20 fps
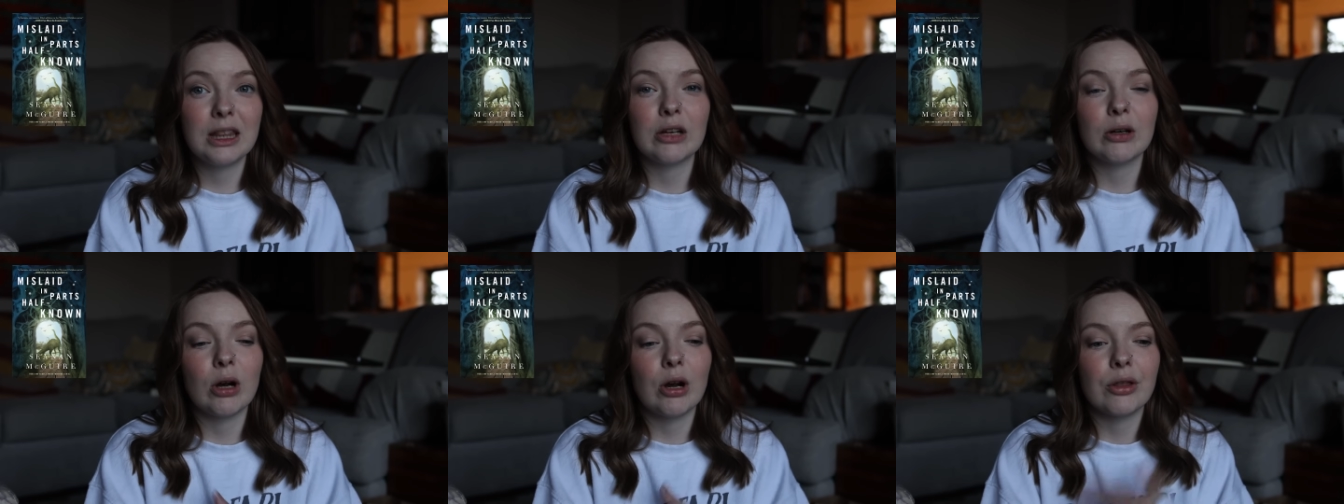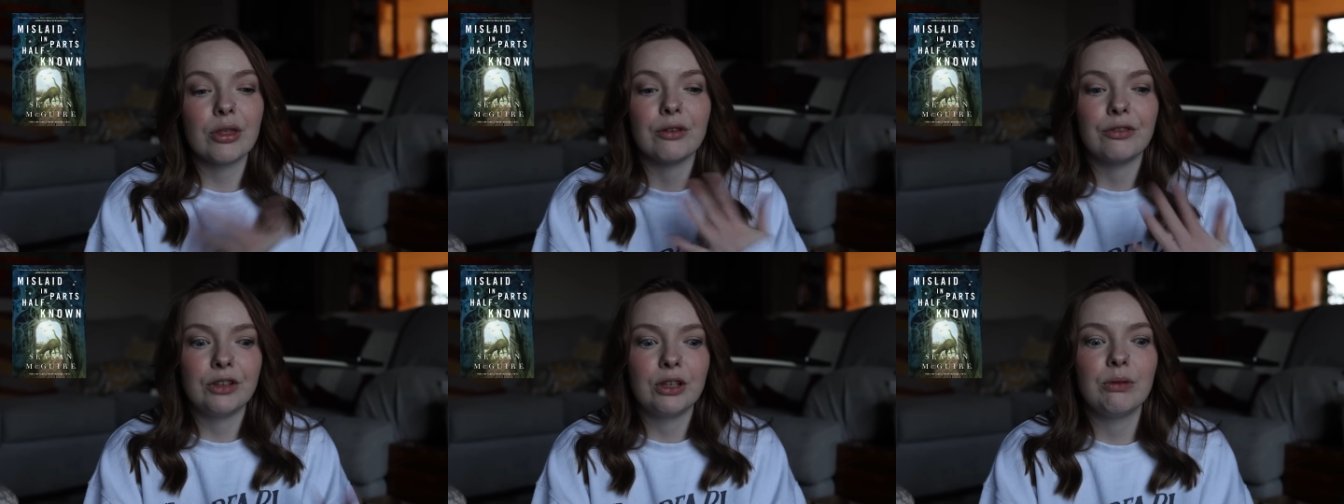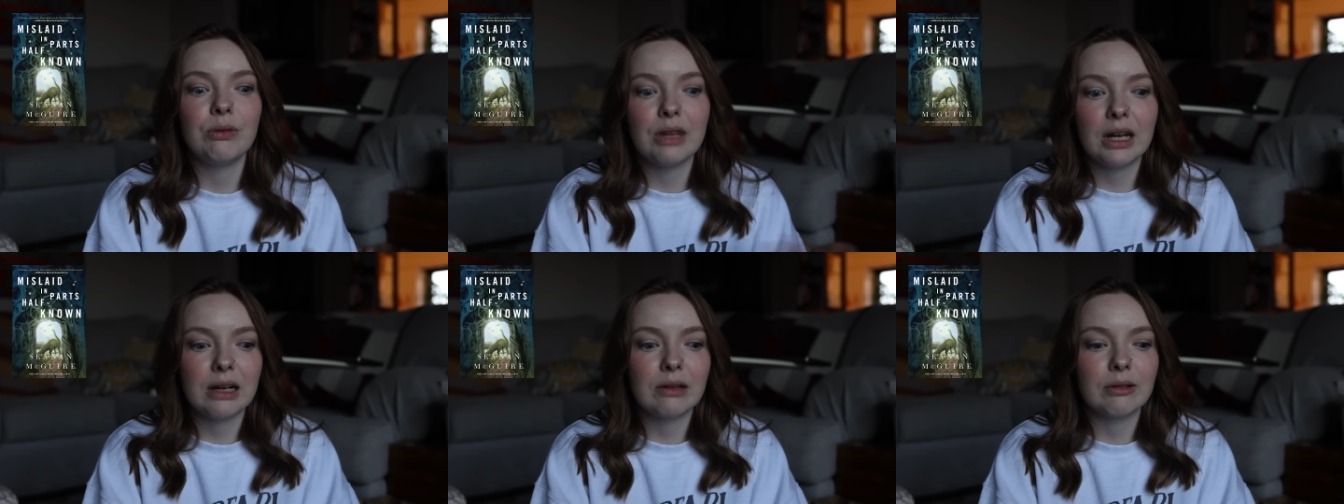There are the
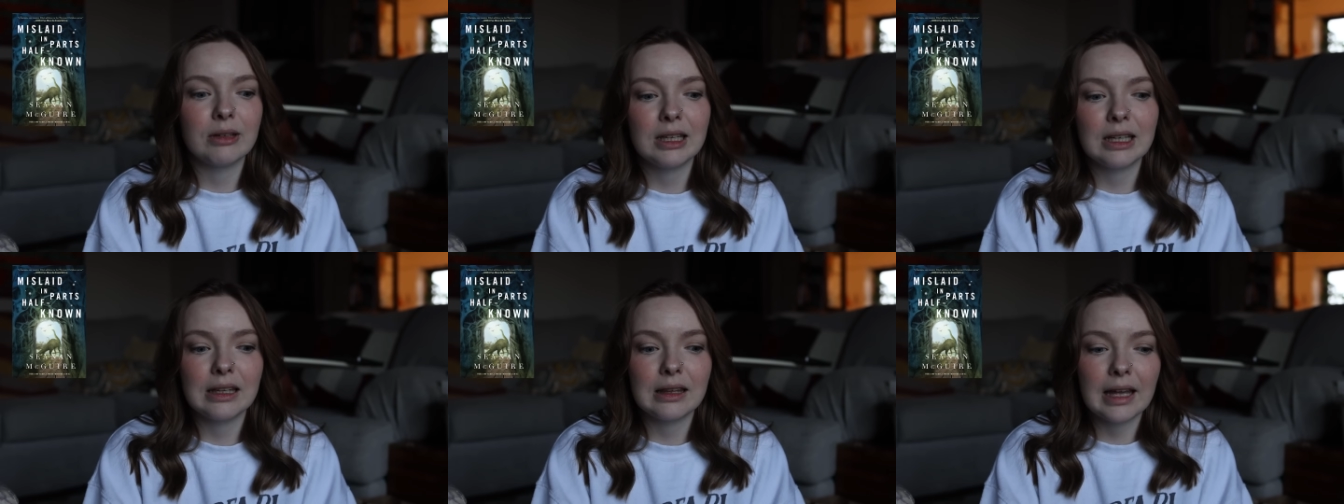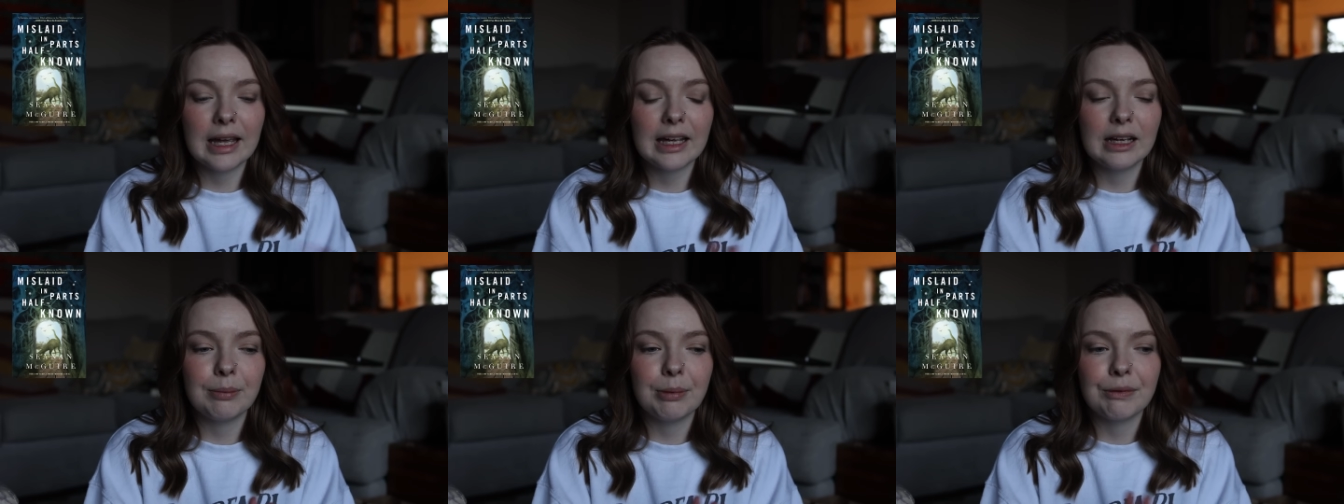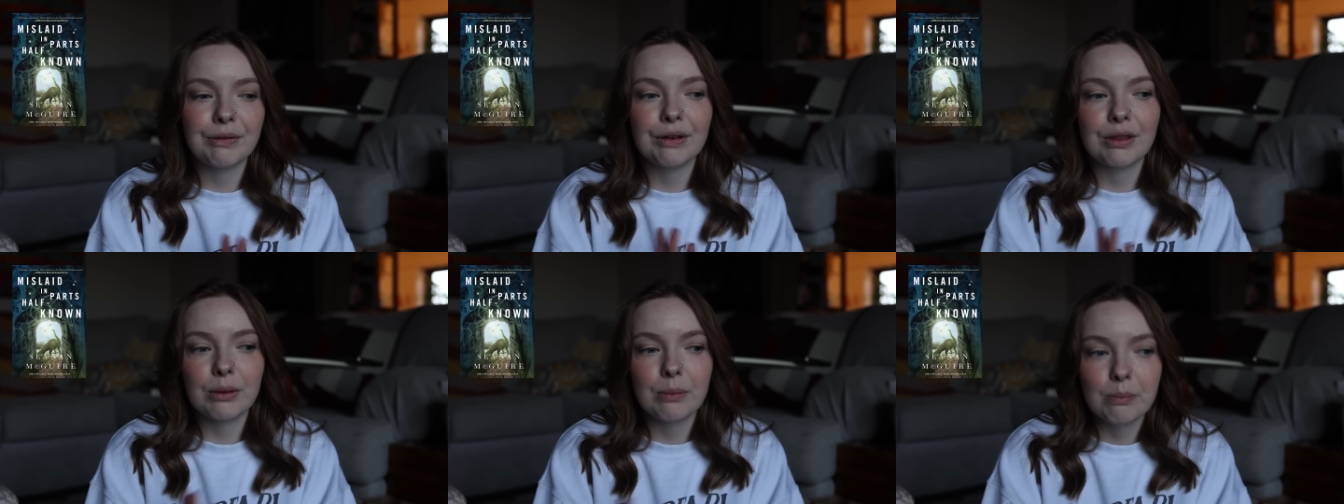few that I really like,
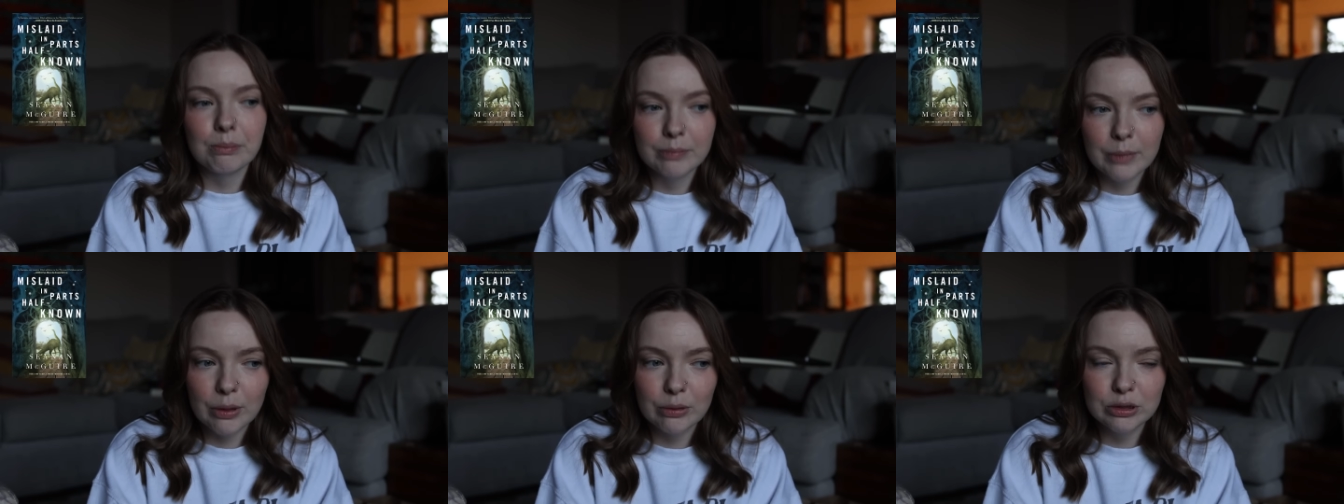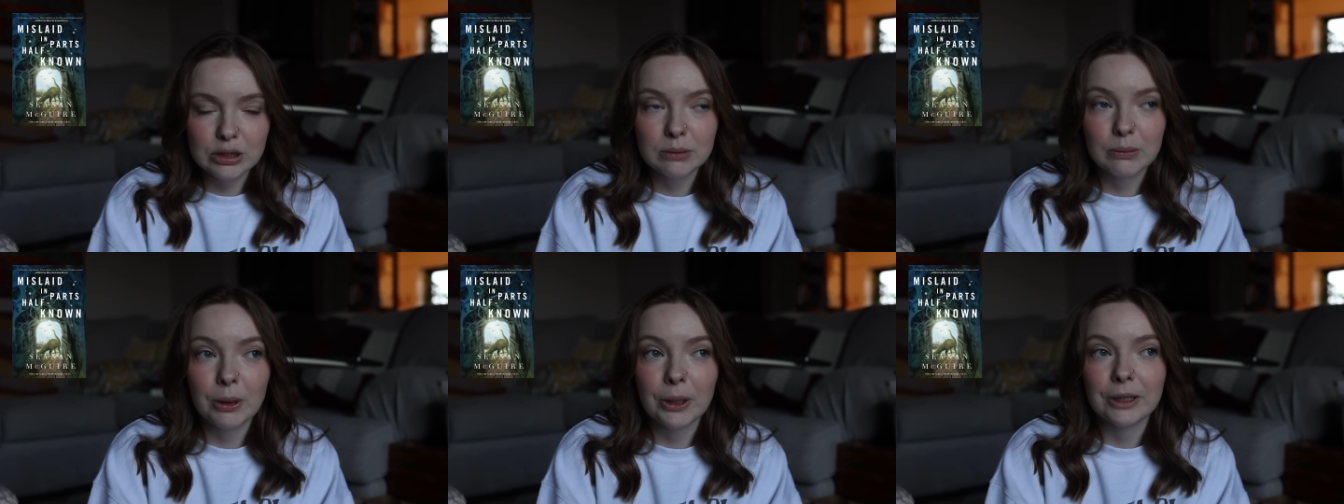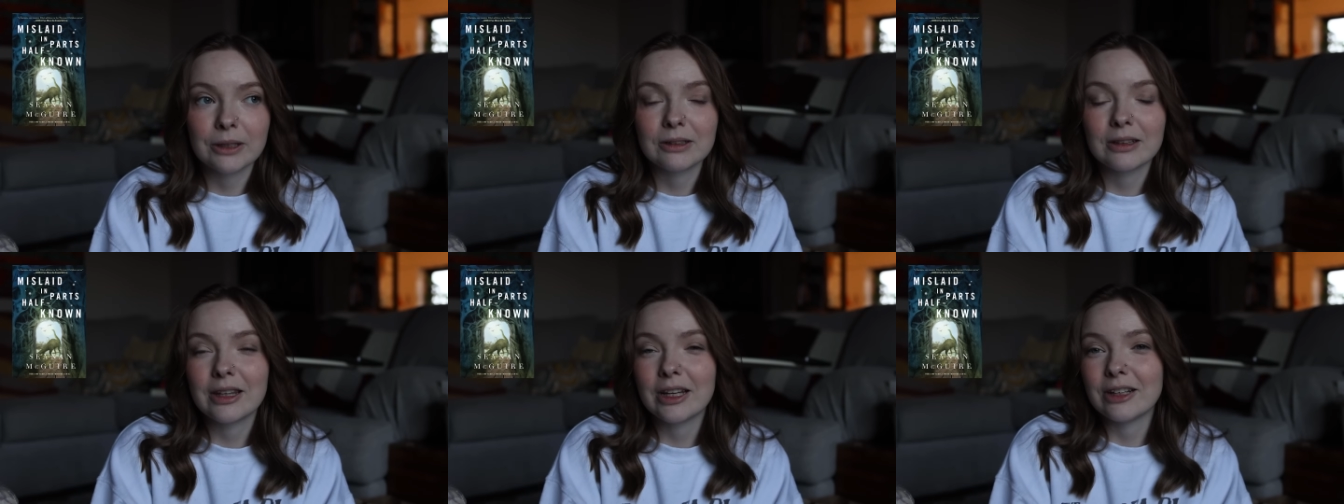but for the most
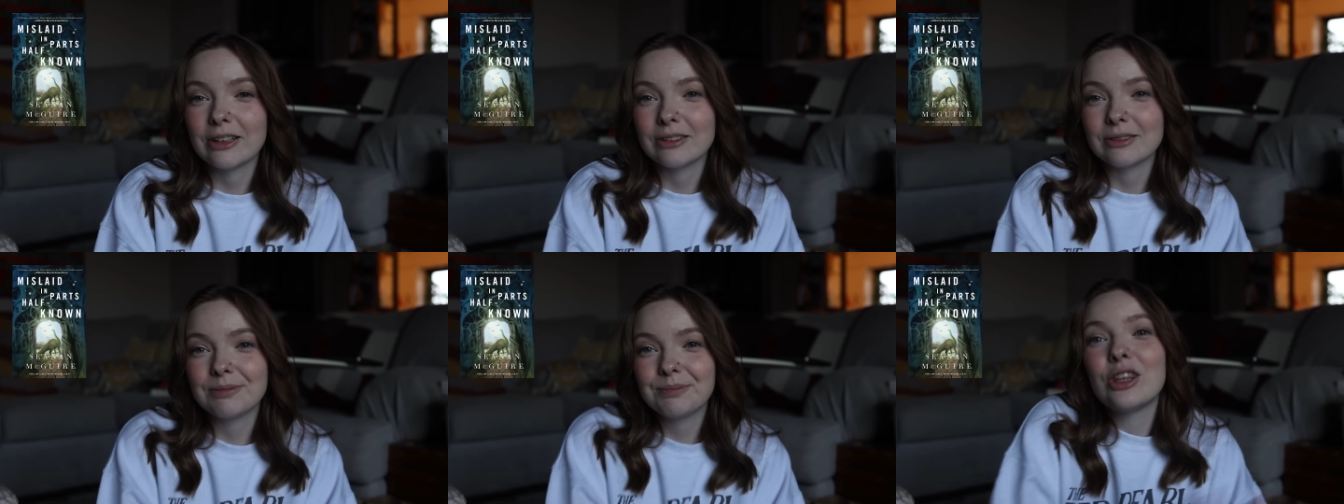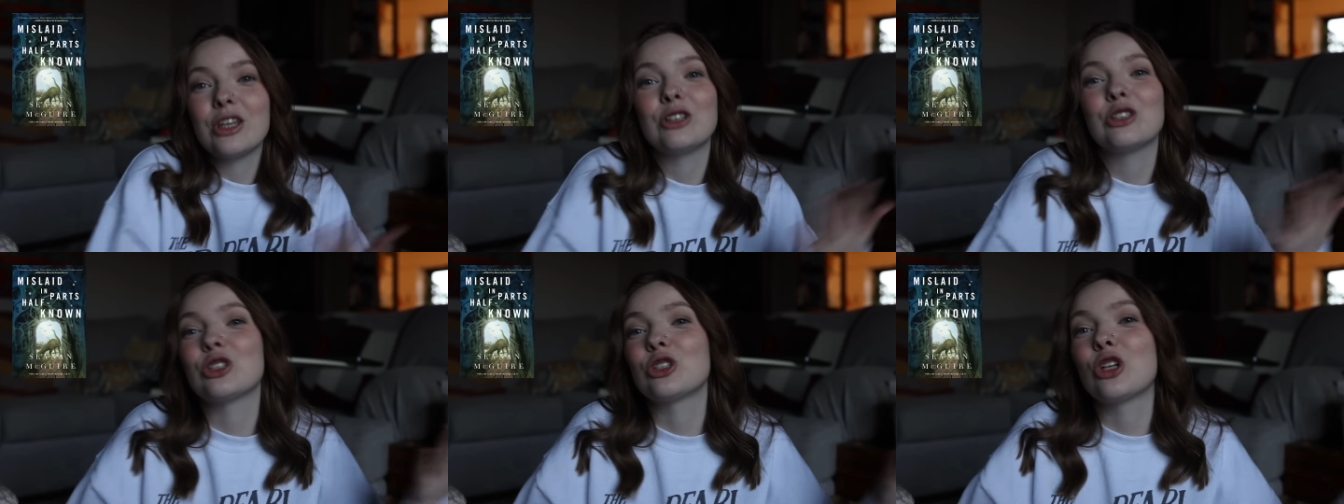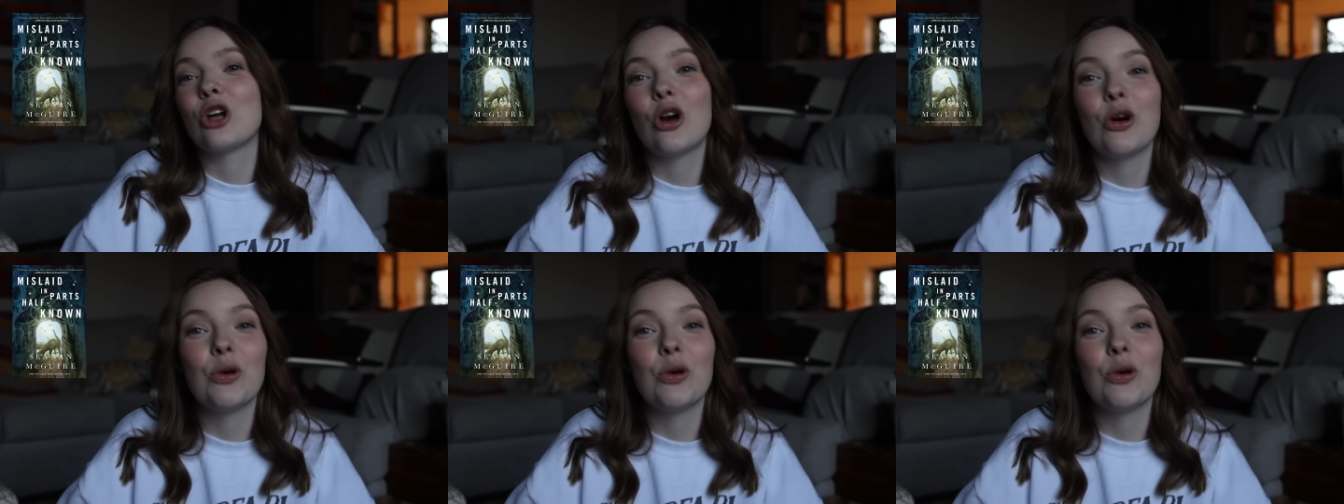part they're they're just